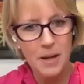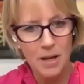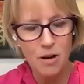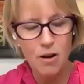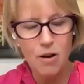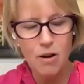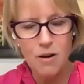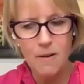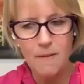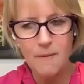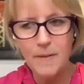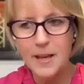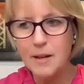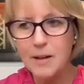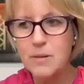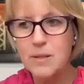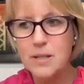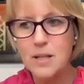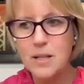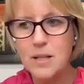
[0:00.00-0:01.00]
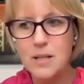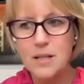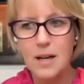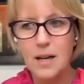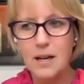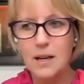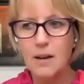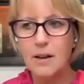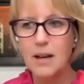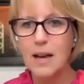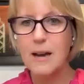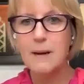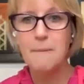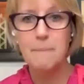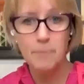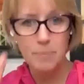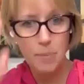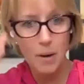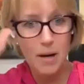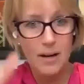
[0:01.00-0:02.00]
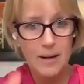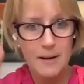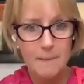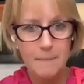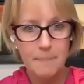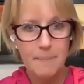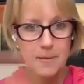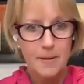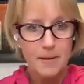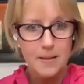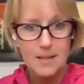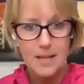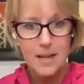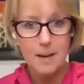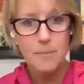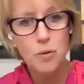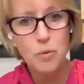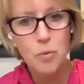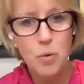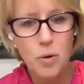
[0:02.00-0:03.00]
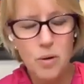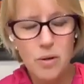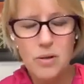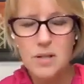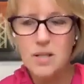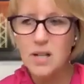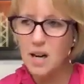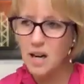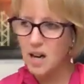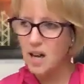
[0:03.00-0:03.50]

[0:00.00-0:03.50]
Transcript: off, and it was just like, okay, bye, slam the door. And it's like,